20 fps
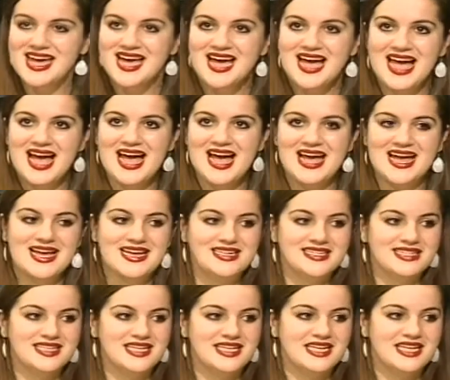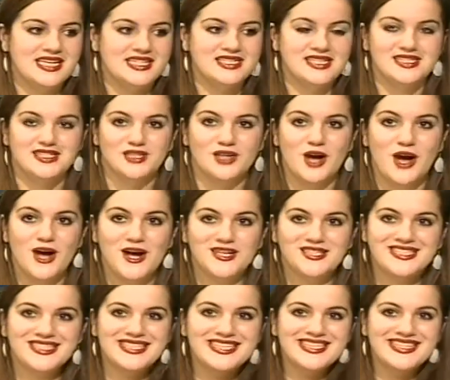And this is an
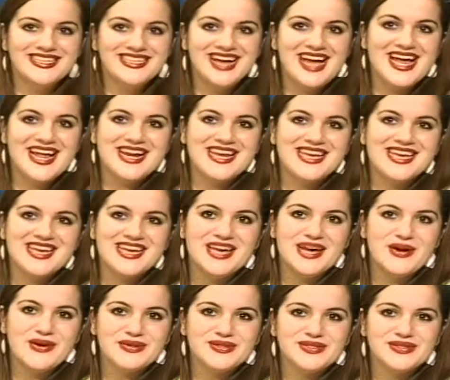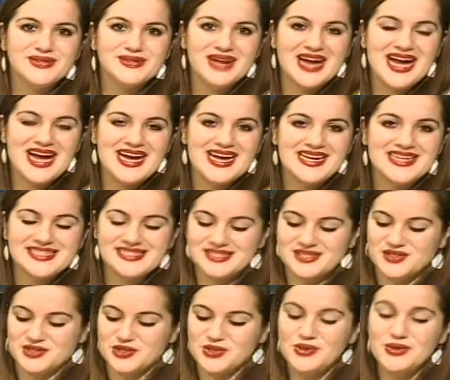Aussie, and he also has a
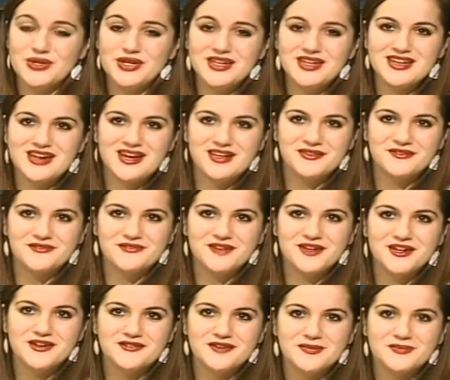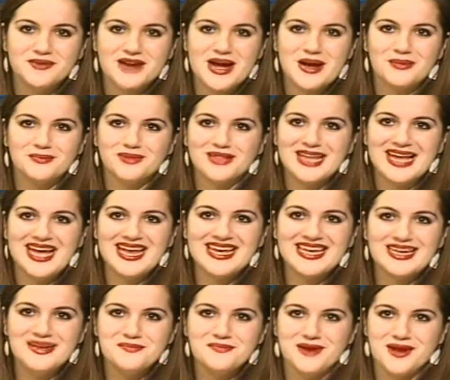tour called Fear of a Brown
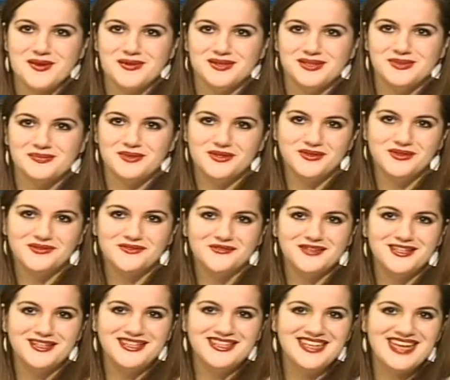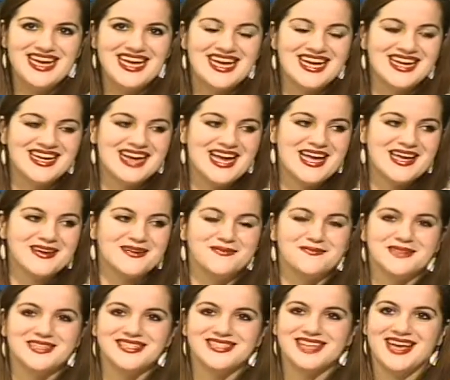Planet. Brown is beautiful, and I am
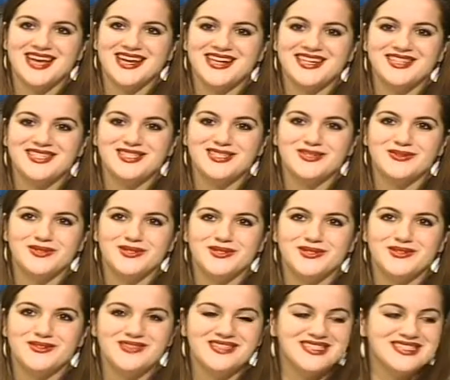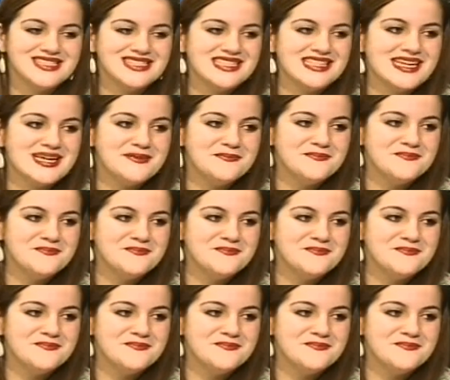excited to cue this clip.